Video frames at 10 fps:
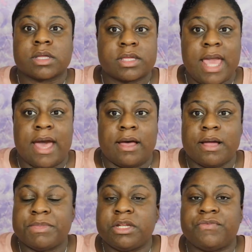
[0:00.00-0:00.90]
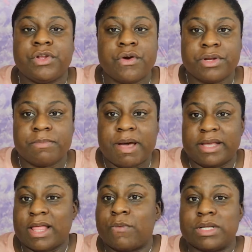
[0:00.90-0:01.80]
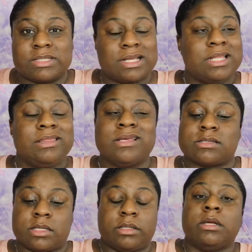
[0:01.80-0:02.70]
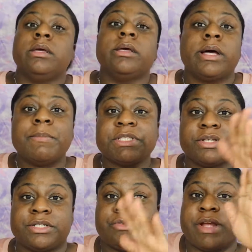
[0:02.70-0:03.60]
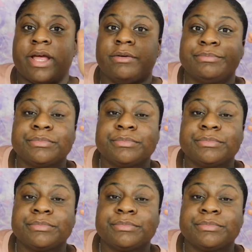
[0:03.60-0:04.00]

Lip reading: yeah, I mean, if you know anybody that wants to listen, I'm gonna tell you this right now.